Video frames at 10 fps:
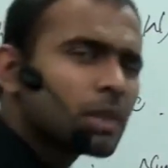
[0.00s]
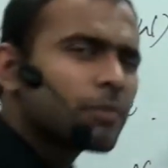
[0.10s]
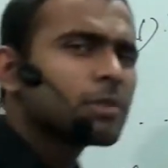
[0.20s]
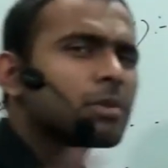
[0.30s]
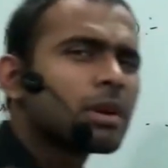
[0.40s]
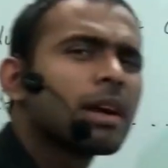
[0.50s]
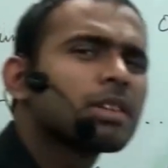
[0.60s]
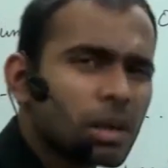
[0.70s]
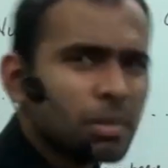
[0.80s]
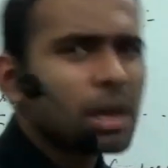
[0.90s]
difference between
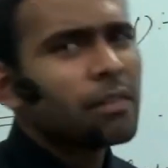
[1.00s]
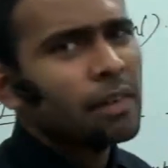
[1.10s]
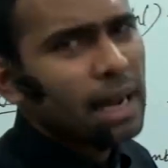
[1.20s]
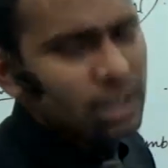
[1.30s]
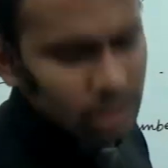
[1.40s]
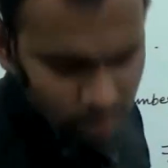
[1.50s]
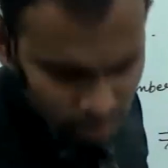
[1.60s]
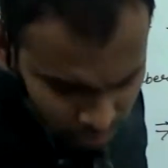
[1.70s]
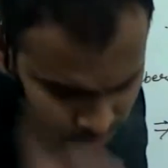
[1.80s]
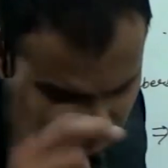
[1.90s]
rational number and
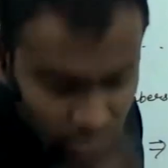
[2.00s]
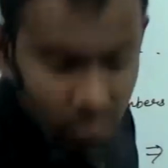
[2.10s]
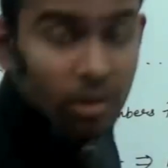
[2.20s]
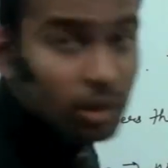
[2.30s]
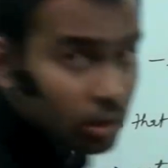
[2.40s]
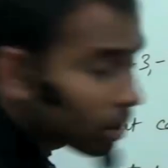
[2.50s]
fractions? You